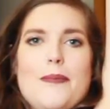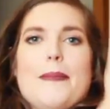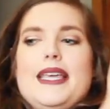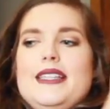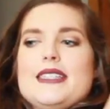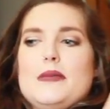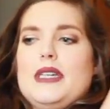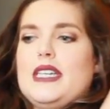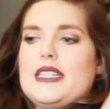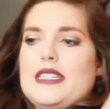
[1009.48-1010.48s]
amazing
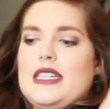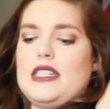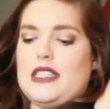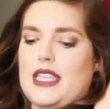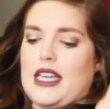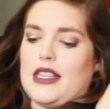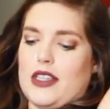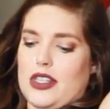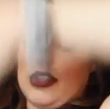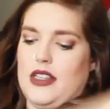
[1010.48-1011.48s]
because they just like
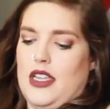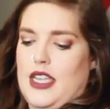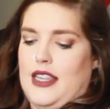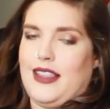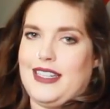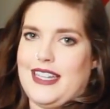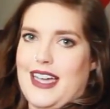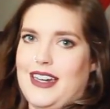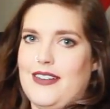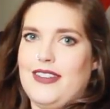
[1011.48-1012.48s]
they
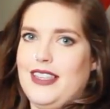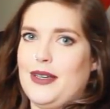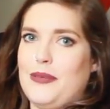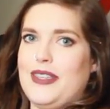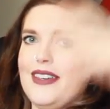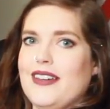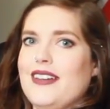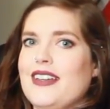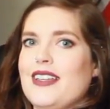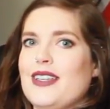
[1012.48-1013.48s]
tighten everything up
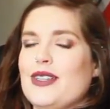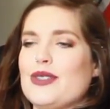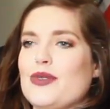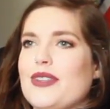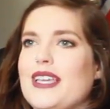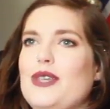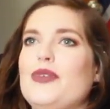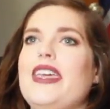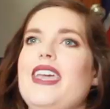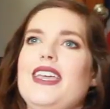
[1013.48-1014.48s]
here. So like
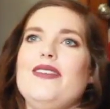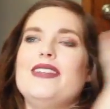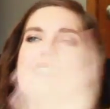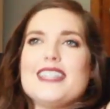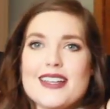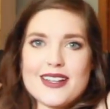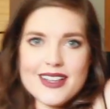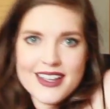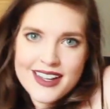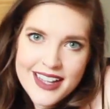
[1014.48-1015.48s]
you can't even
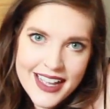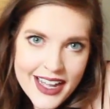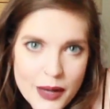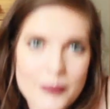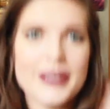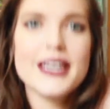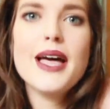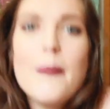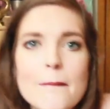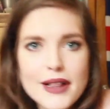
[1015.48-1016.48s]
tell how
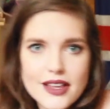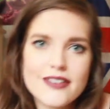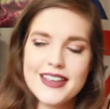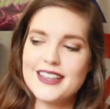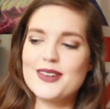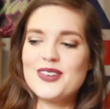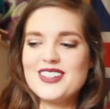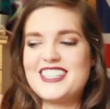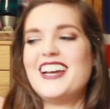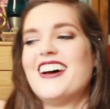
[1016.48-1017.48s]
big my love
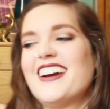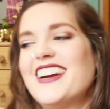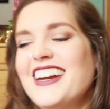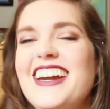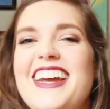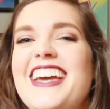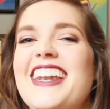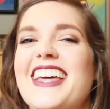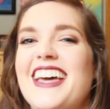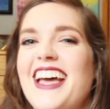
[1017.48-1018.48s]
handles are.
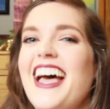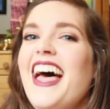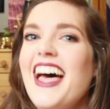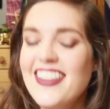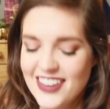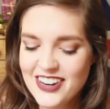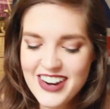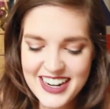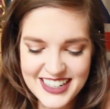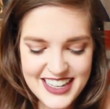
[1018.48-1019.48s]
They're
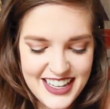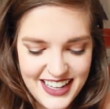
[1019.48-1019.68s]
great.